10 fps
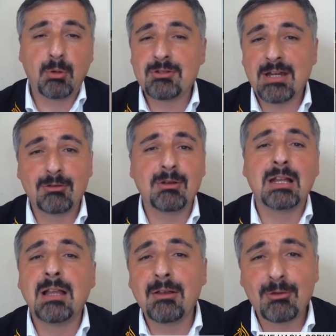projects on
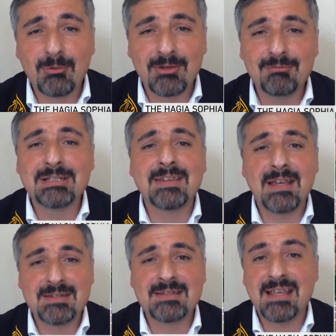alliance of
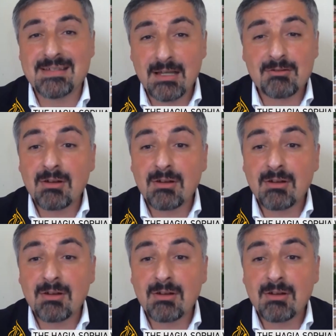civilizations, etc.